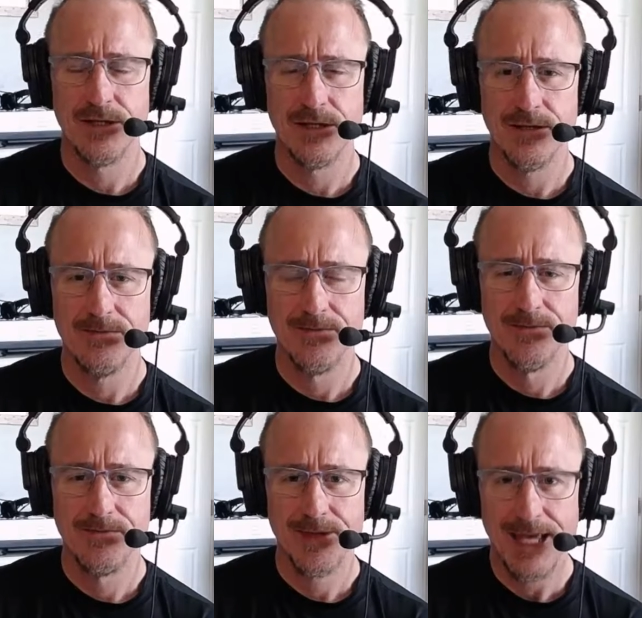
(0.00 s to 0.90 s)
Um,
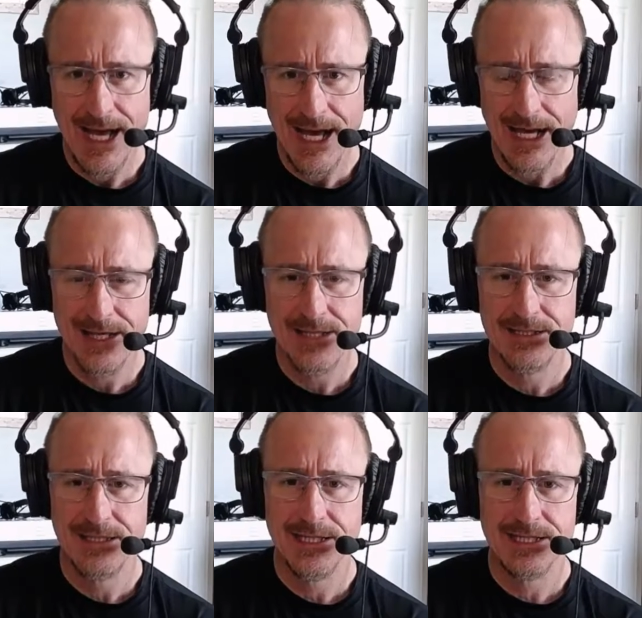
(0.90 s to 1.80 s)
yeah,
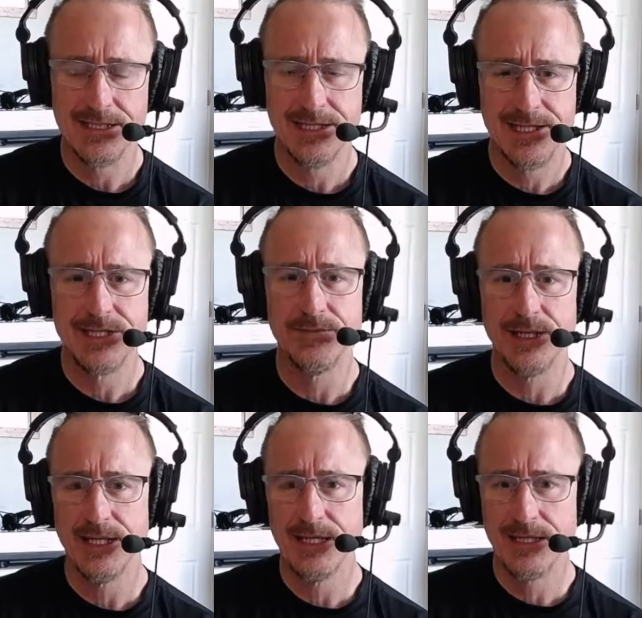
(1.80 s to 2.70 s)
he he can teach
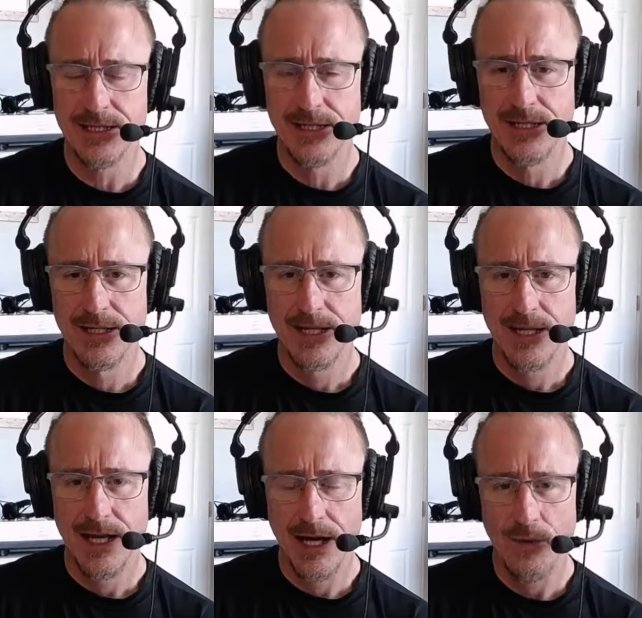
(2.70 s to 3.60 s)
me. He can
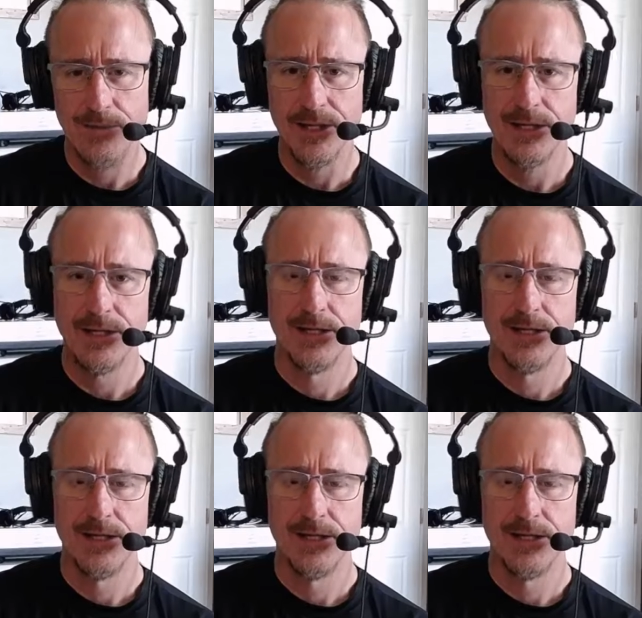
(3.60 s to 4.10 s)
help me.